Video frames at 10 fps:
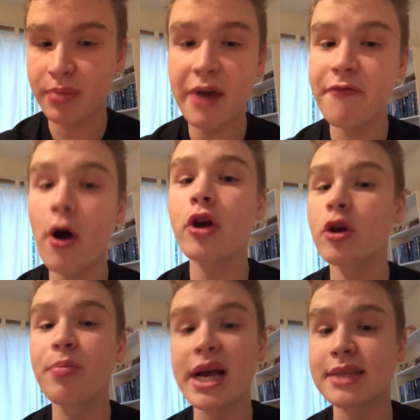By far your
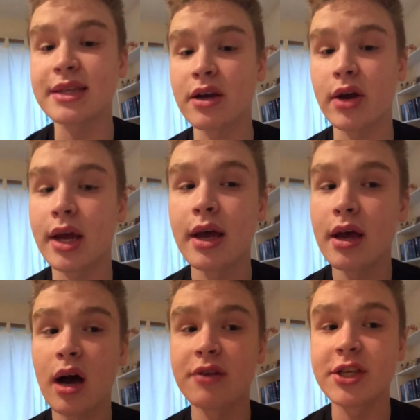best theory
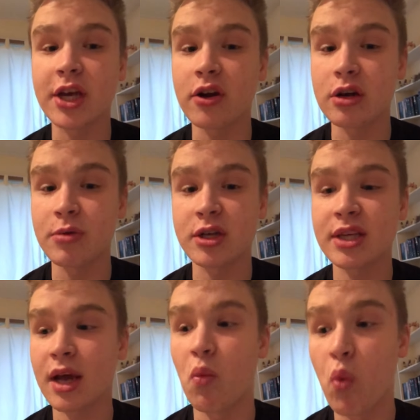of security breach,
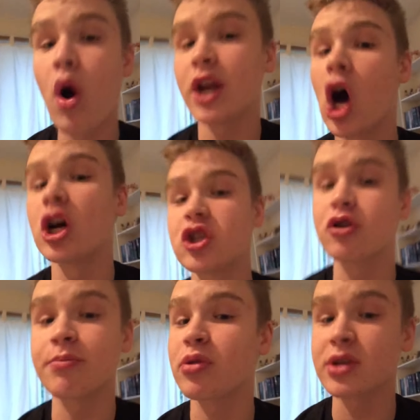like
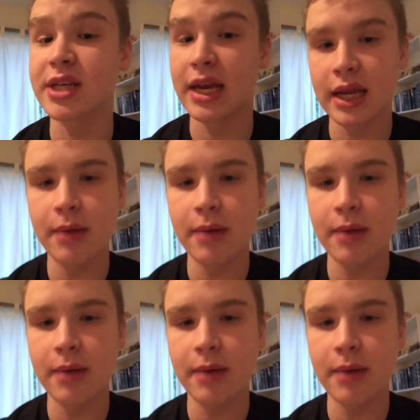100%.